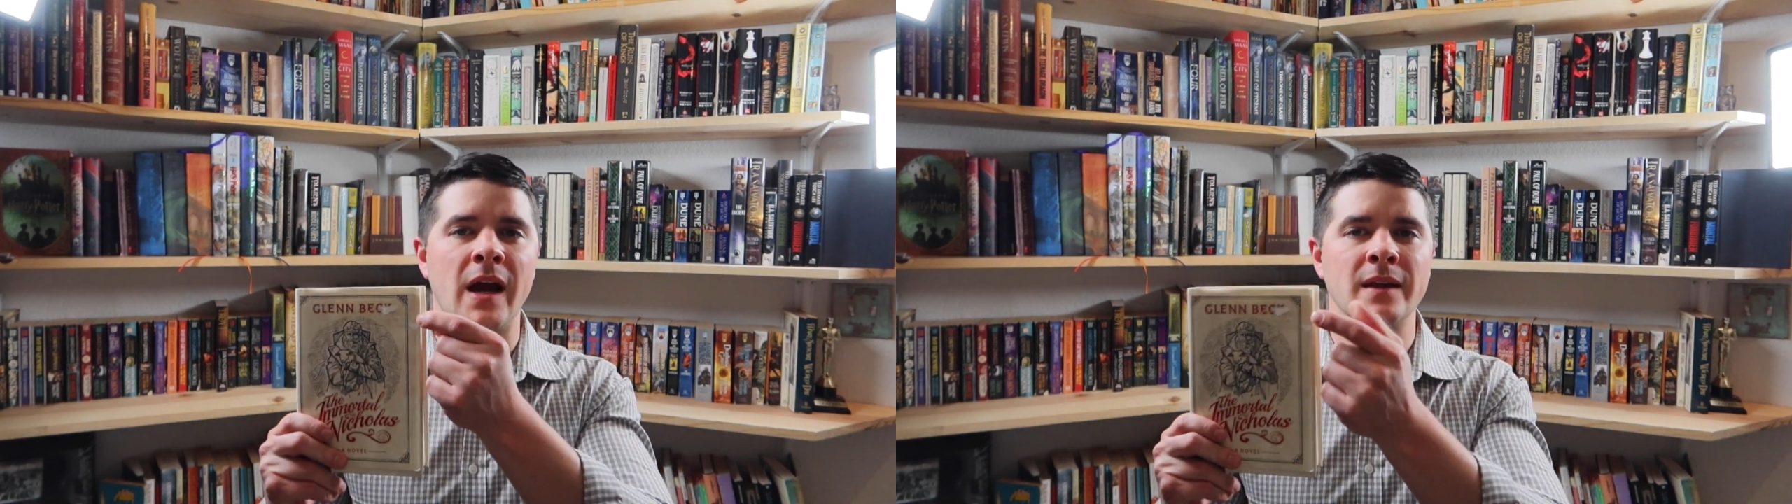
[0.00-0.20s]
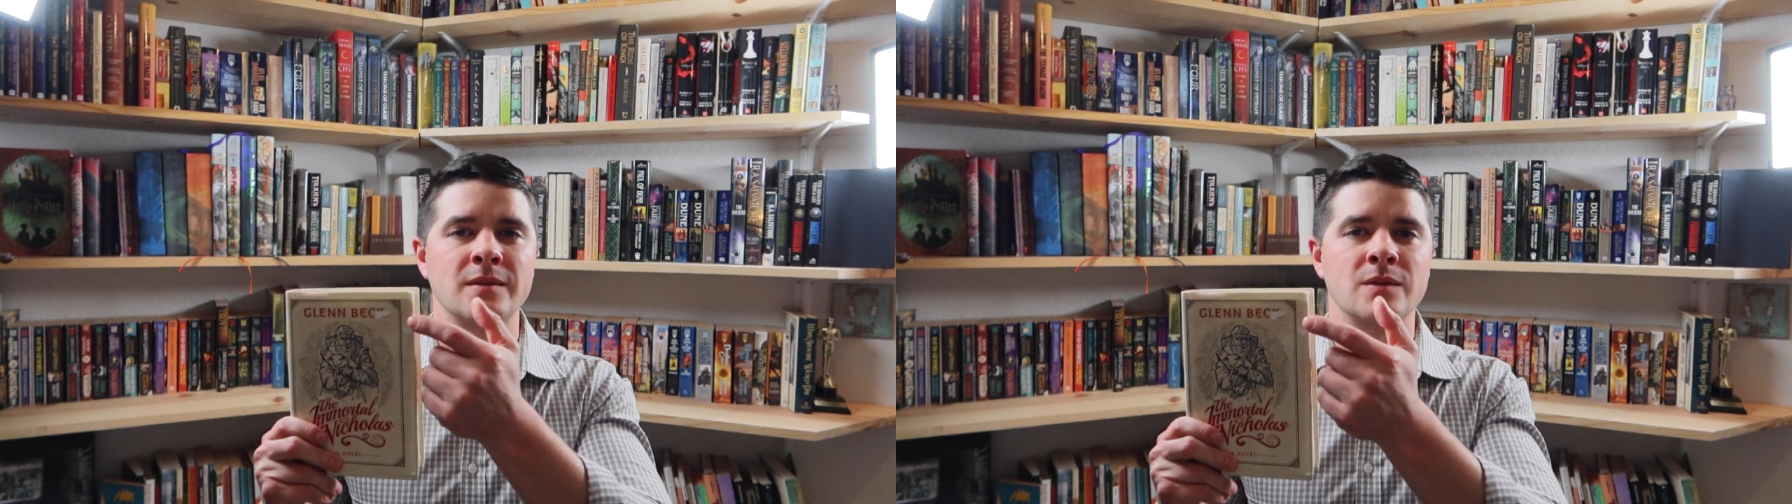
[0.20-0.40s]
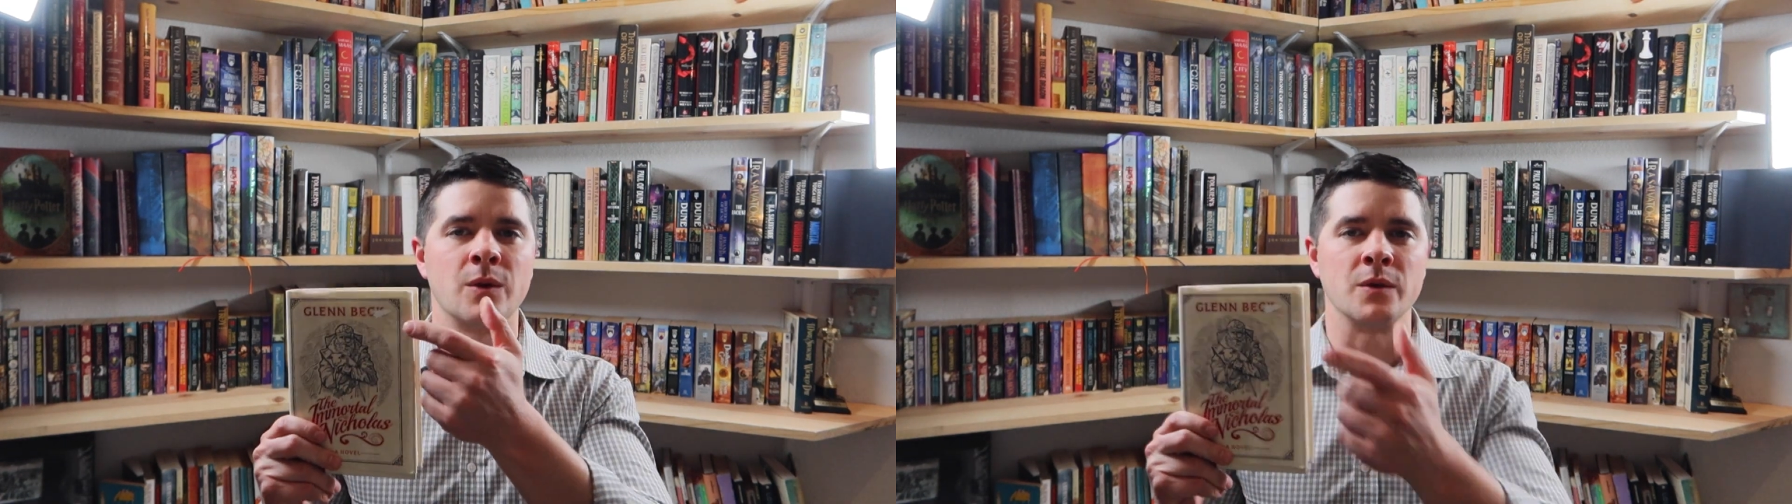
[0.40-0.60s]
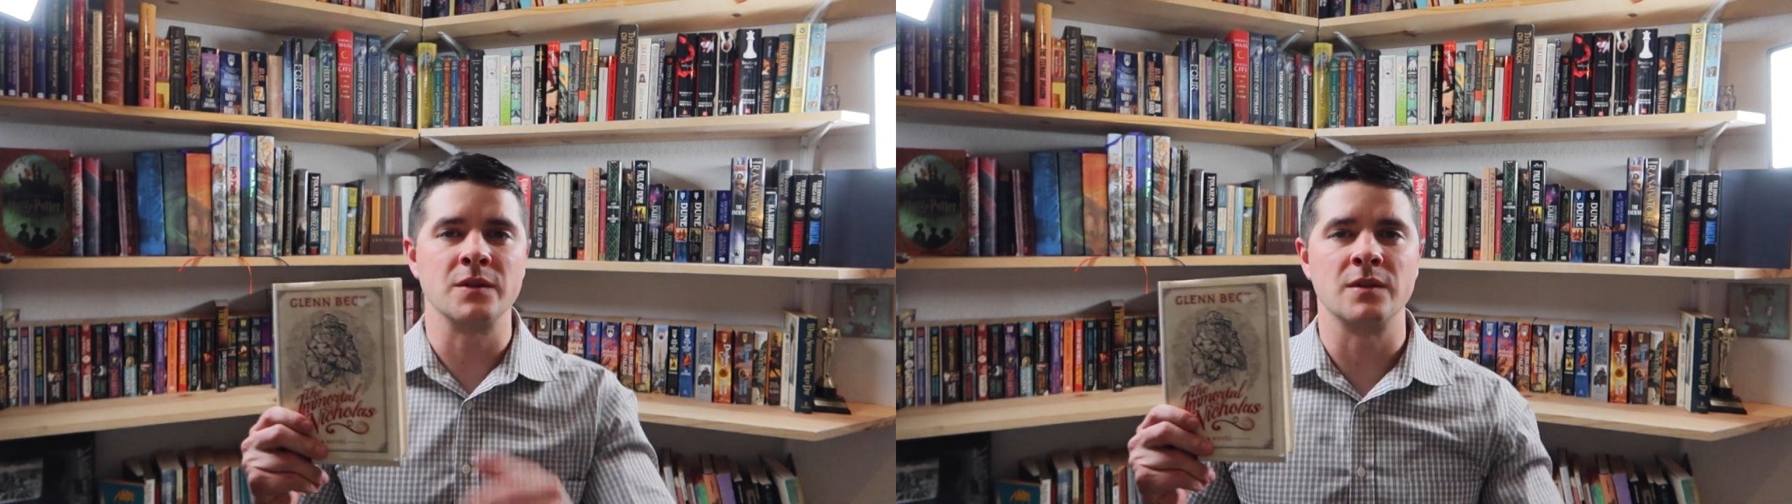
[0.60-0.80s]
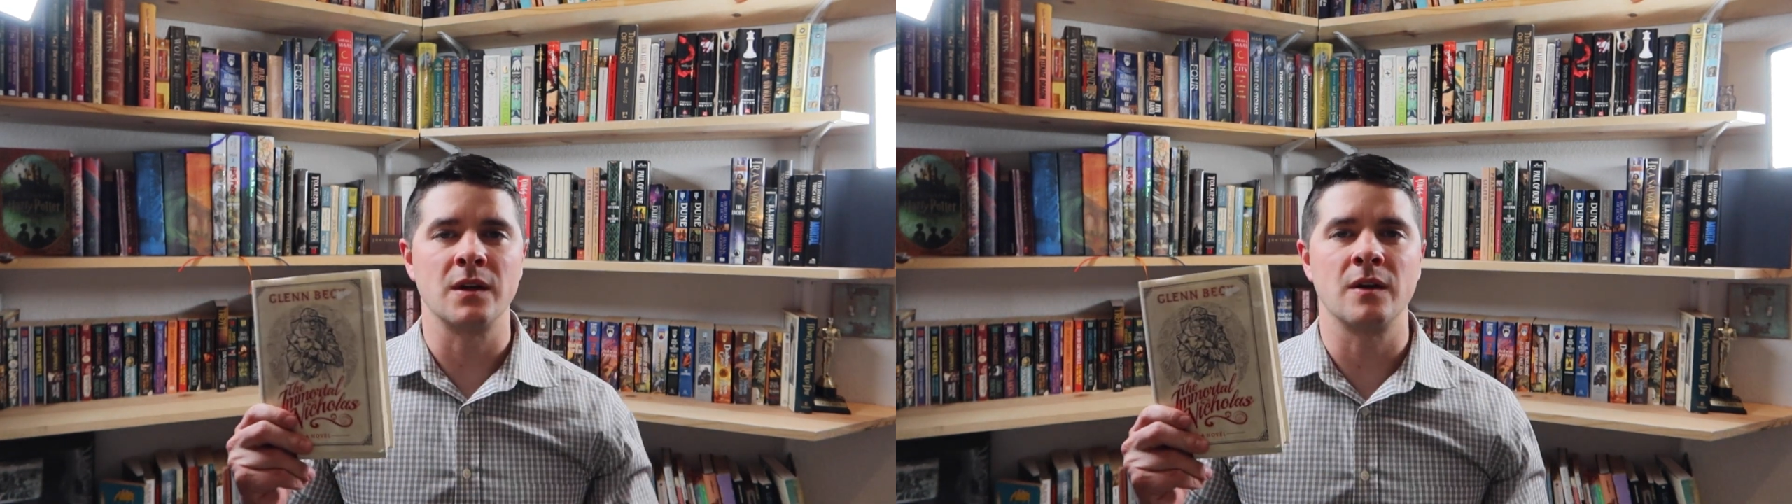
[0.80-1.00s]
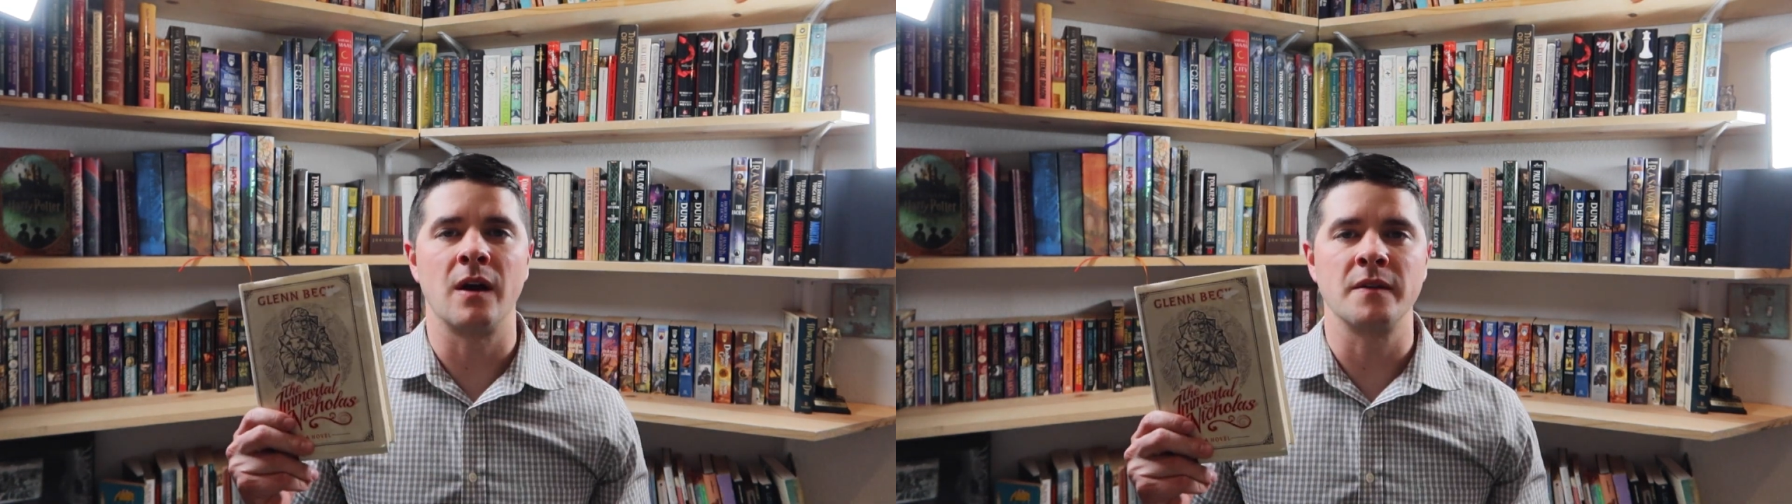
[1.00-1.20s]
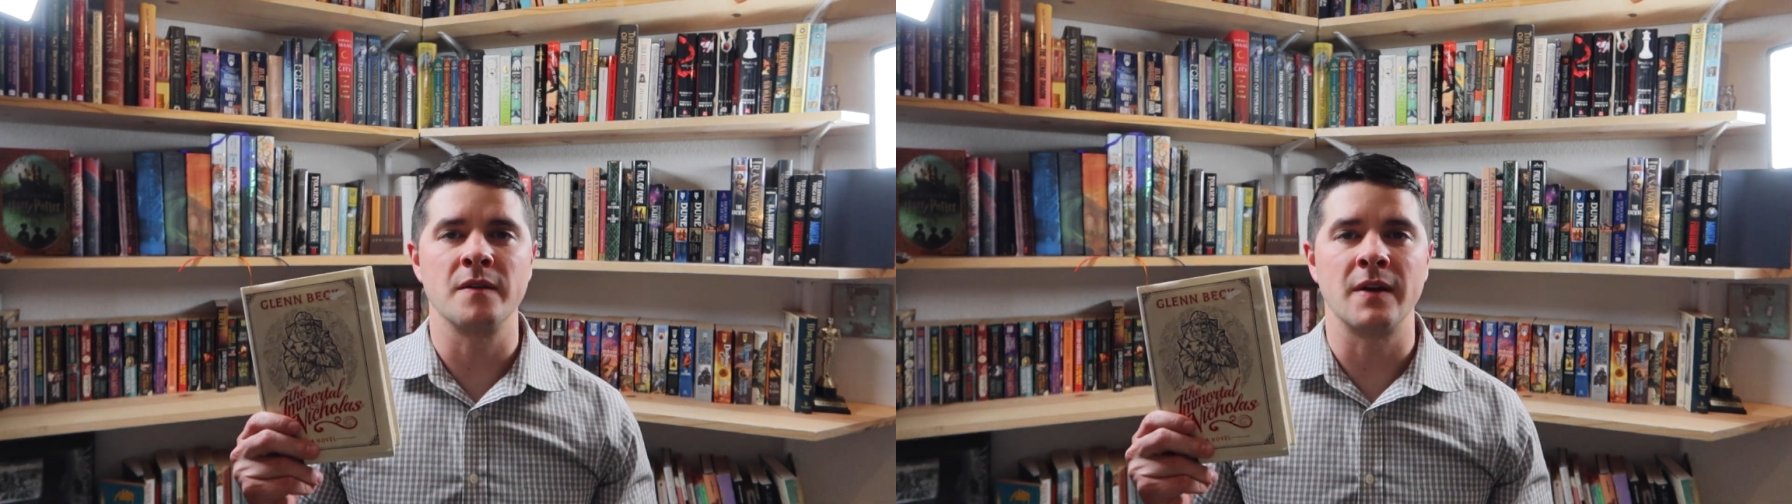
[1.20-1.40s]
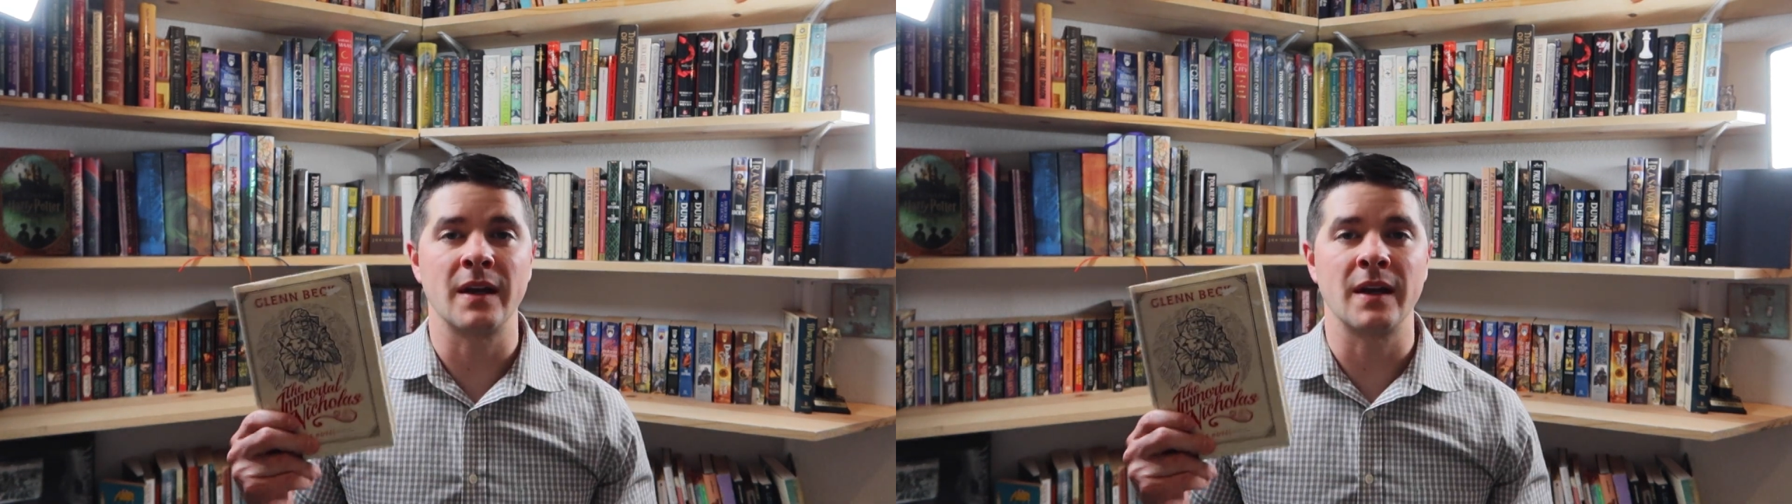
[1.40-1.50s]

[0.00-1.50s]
I tore the sticker off of it.